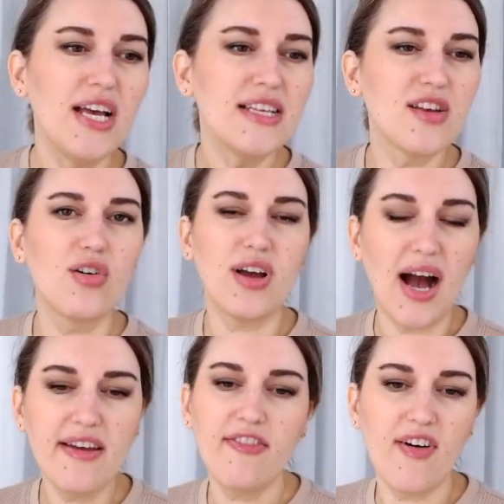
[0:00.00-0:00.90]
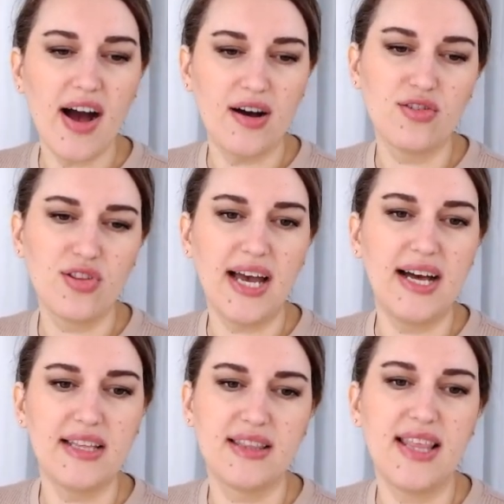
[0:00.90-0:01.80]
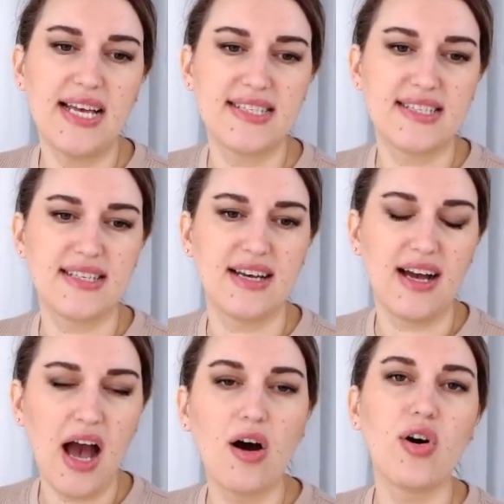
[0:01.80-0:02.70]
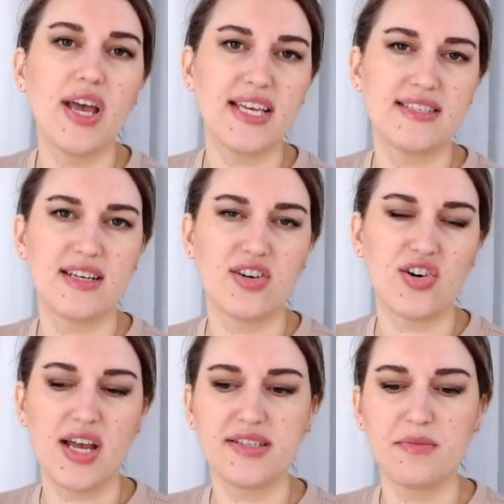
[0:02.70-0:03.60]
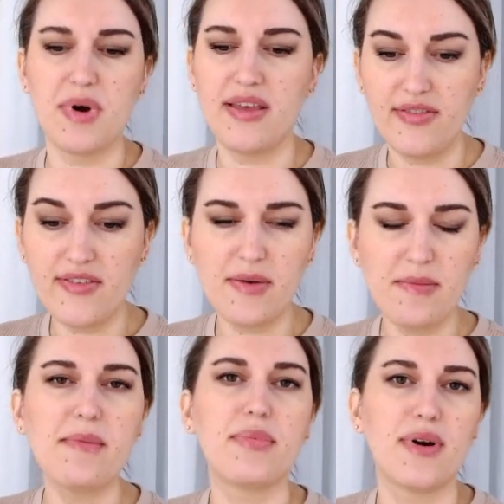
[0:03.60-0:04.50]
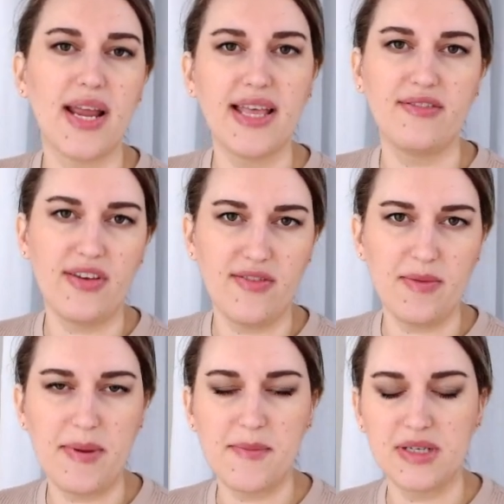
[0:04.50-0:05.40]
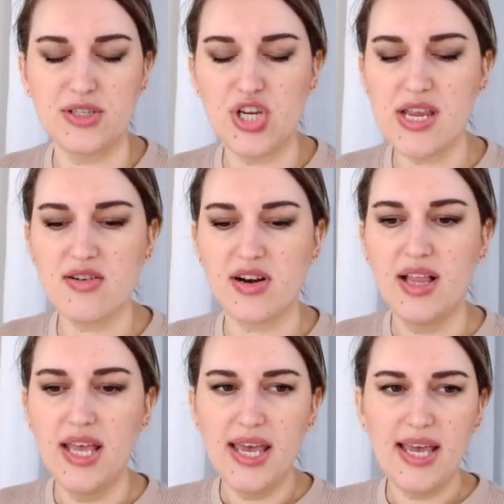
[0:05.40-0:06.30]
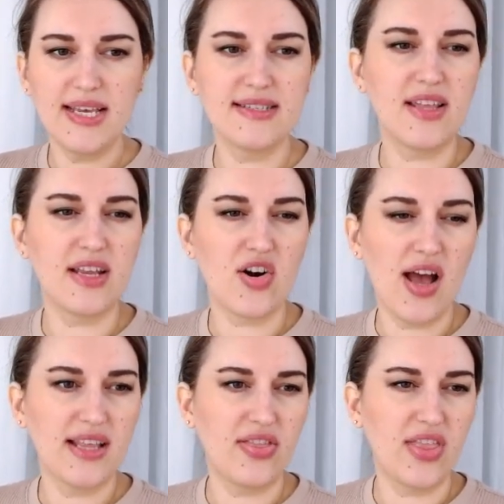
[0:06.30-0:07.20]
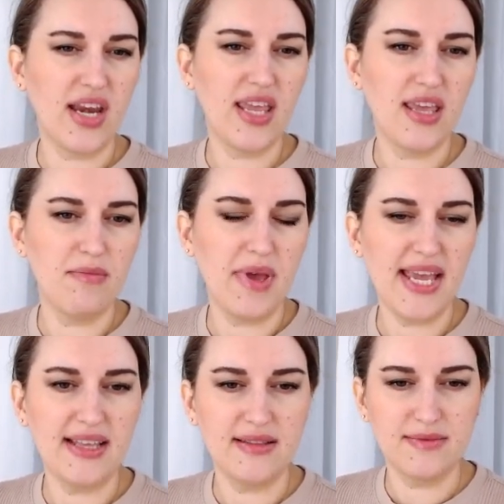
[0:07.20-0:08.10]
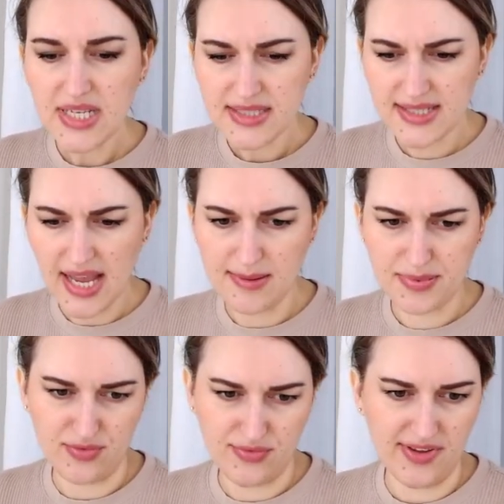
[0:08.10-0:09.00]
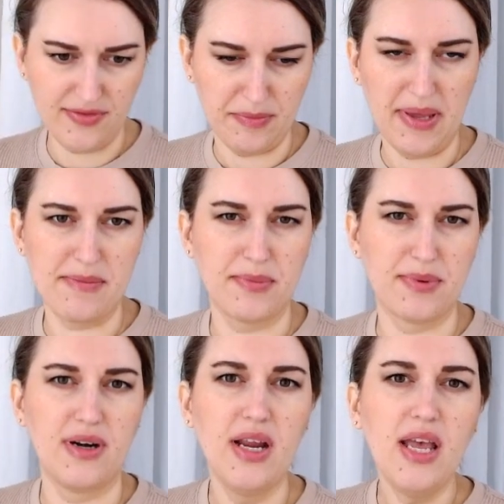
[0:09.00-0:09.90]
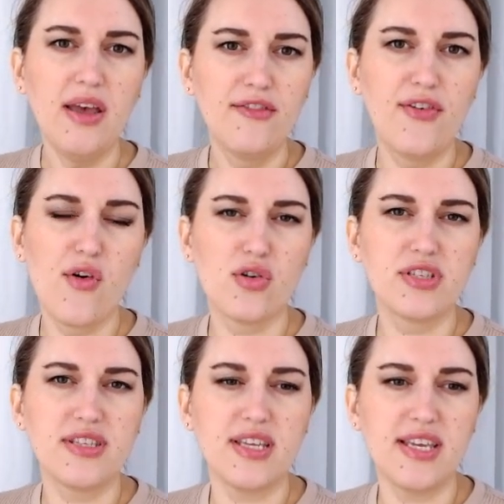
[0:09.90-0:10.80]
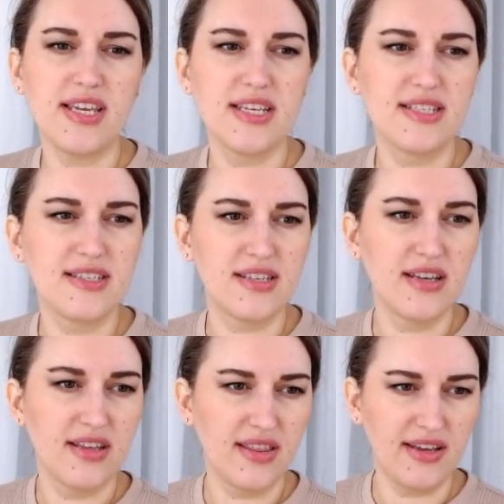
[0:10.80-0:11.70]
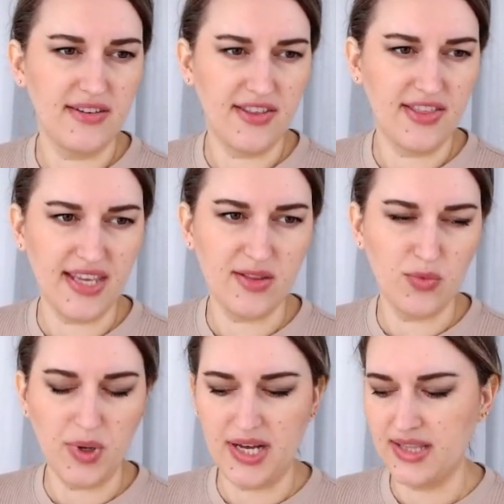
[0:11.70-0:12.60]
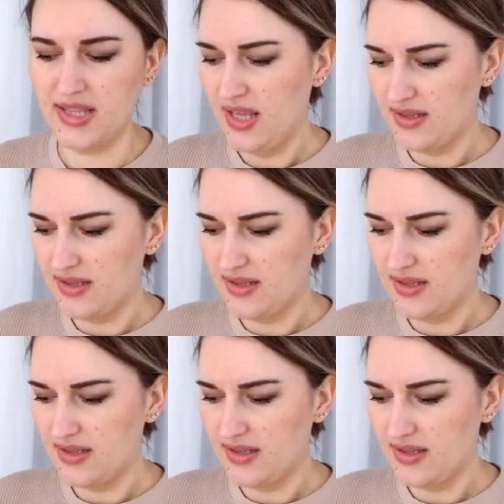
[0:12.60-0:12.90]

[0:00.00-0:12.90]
So I found, and that's how I categorize my wafer paper and wafer paper in general, is there are three main types of wafer paper. First is the thin one.